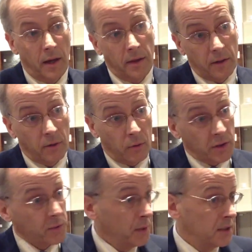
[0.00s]
And then, of
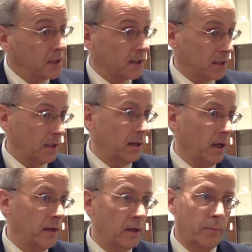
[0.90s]
course,
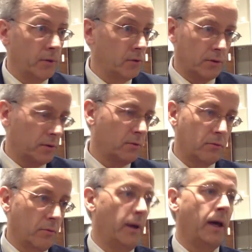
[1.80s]
PCSK9 inhibitors
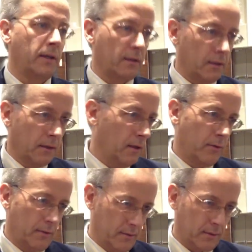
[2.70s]
dramatically
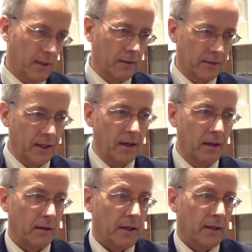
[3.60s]
lower
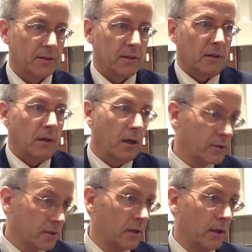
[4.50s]
LDL as, a,
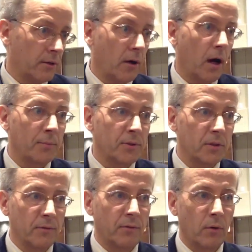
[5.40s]
as another
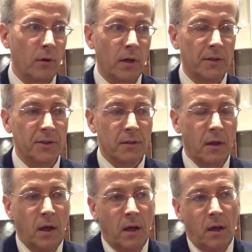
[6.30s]
option for us.
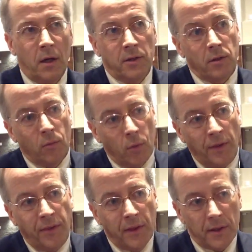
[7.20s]
So,
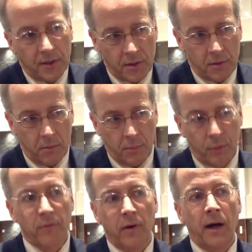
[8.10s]
what this
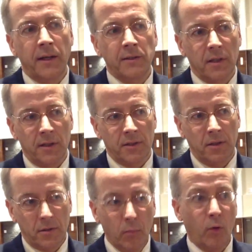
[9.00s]
provides us
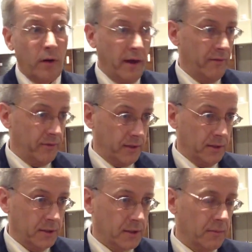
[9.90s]
is more
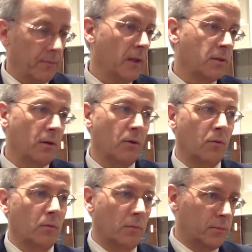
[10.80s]
evidence.
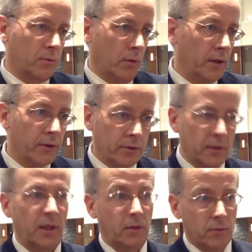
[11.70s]
So,
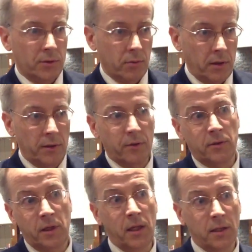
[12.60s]
2013 was
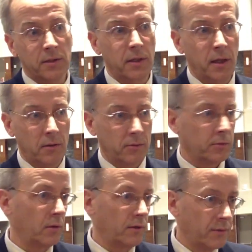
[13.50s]
2013, it's now
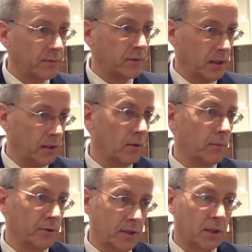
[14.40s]
2015,
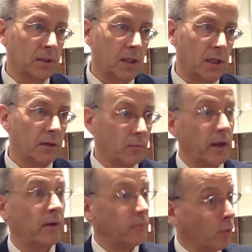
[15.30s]
almost 16, and we
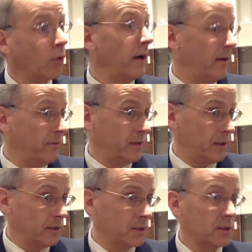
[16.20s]
have more
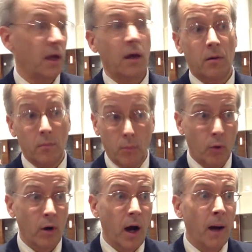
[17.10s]
evidence,
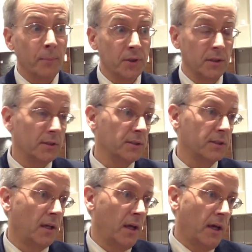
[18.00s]
more
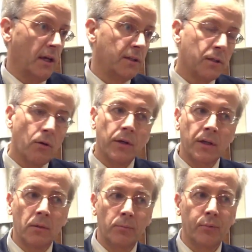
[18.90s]
options, and so
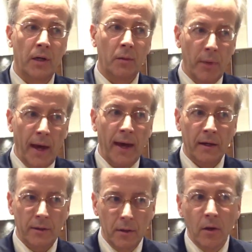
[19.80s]
it can bring
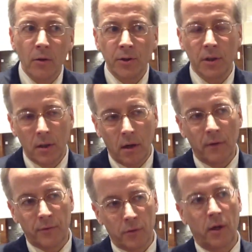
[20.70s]
back the notion
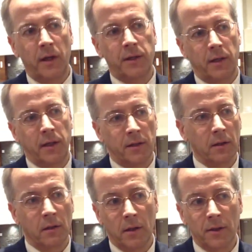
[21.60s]
of trying to get
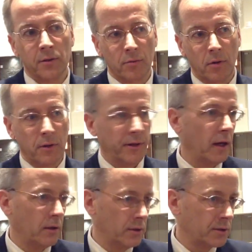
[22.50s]
the cholesterol
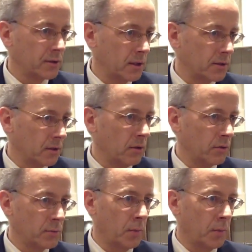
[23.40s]
down as, as low as